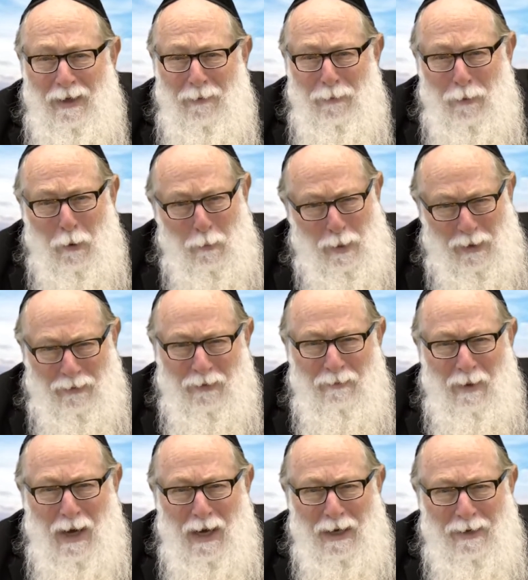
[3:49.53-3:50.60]
If you own peace of
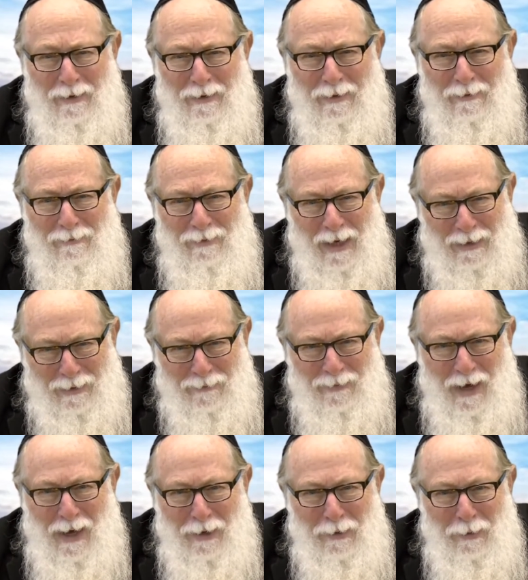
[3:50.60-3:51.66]
mind, that's a
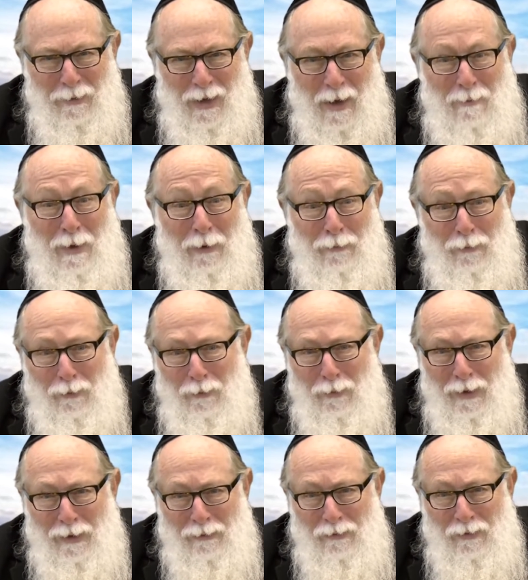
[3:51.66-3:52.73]
value. That makes you
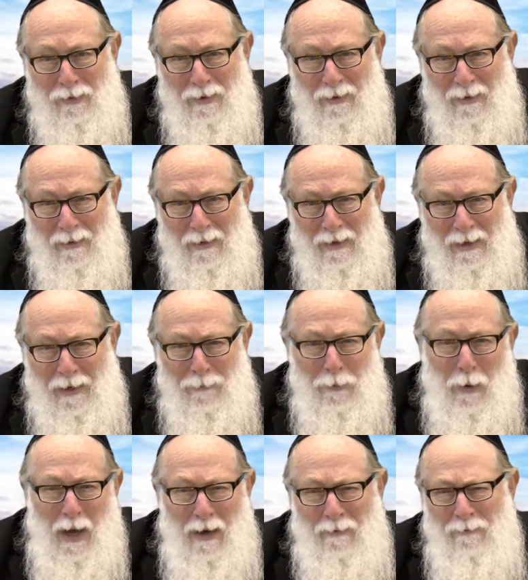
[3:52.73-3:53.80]
rich. If
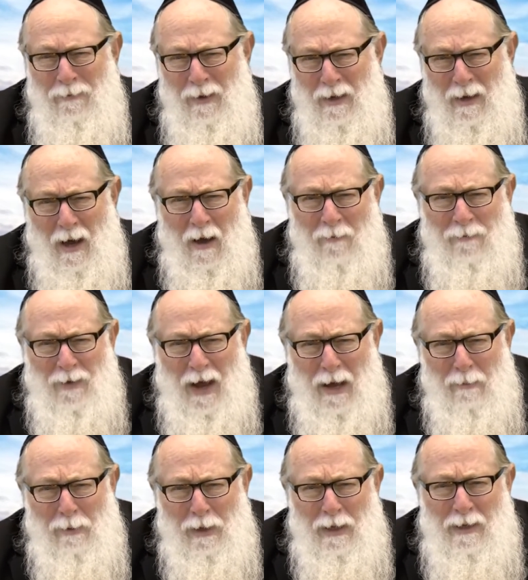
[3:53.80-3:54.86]
you have a
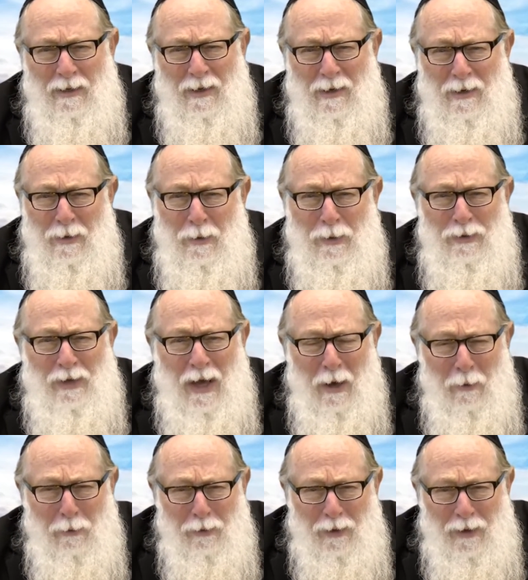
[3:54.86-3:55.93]
family who is
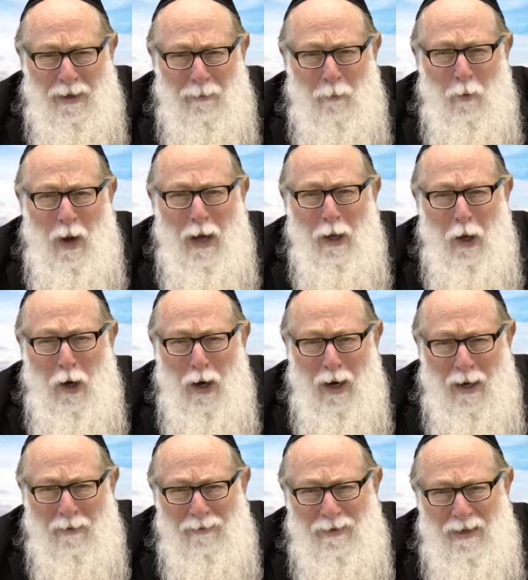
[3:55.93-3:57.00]
healthy, well
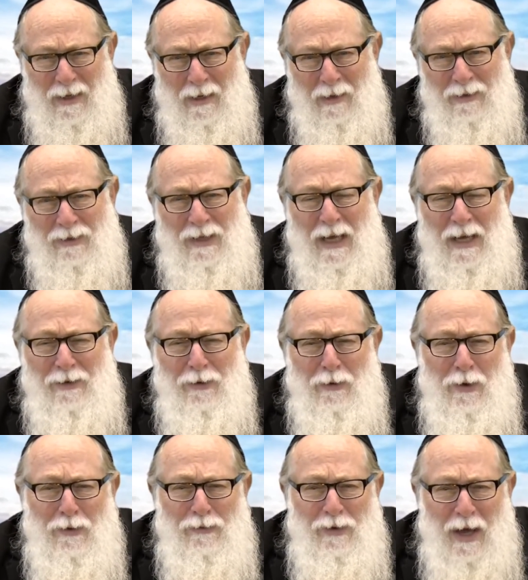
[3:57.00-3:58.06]
off, stays on
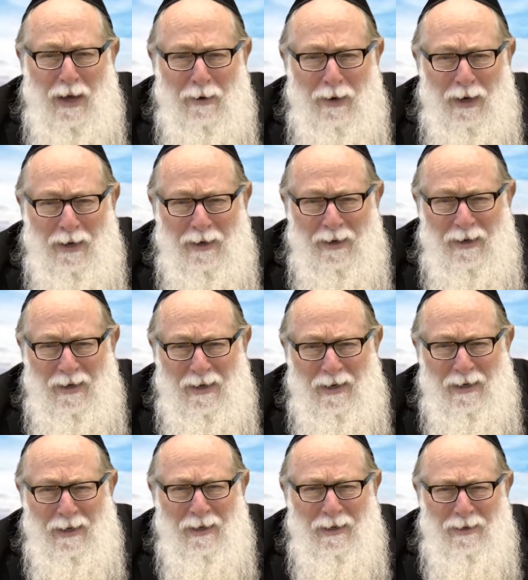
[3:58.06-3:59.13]
the derech,
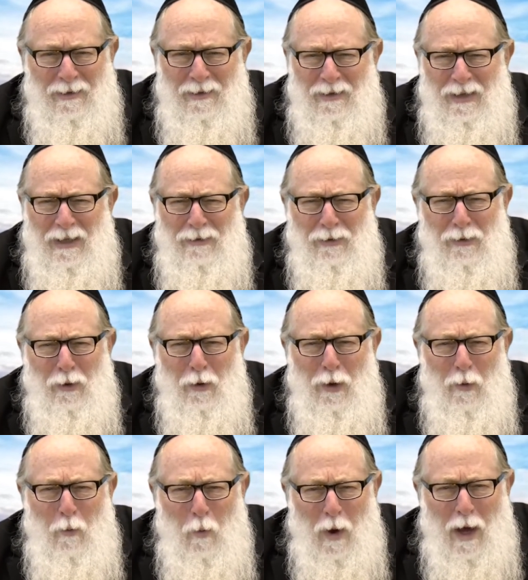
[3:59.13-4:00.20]
things are
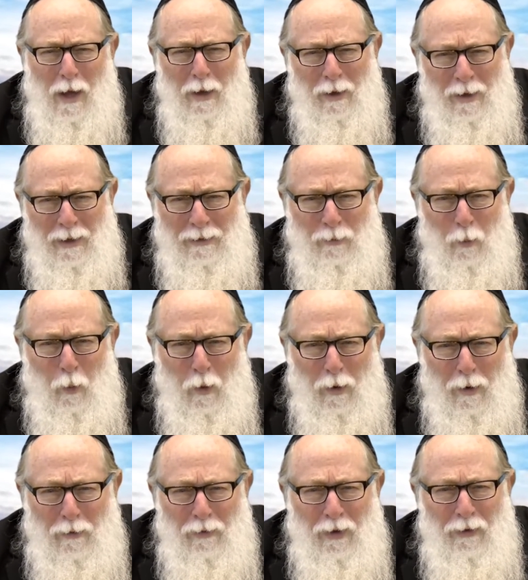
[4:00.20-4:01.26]
going well at
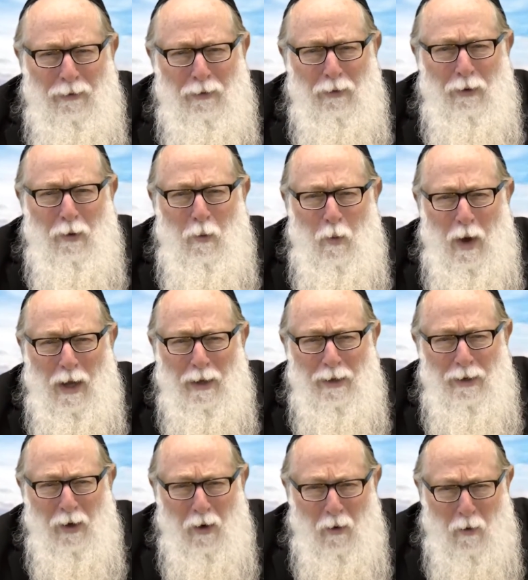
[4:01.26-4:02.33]
work, things are going well
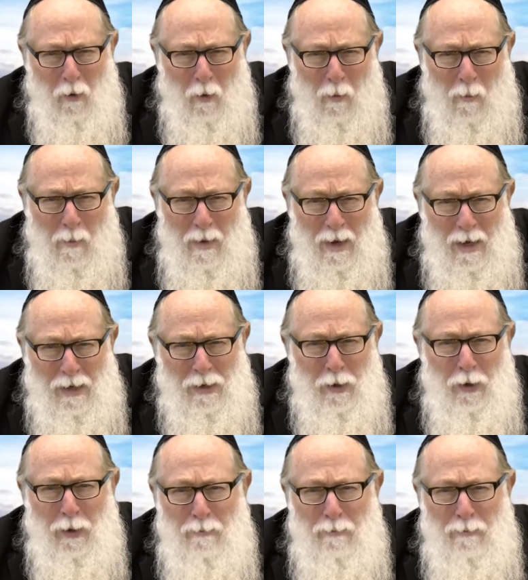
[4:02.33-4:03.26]
at home, you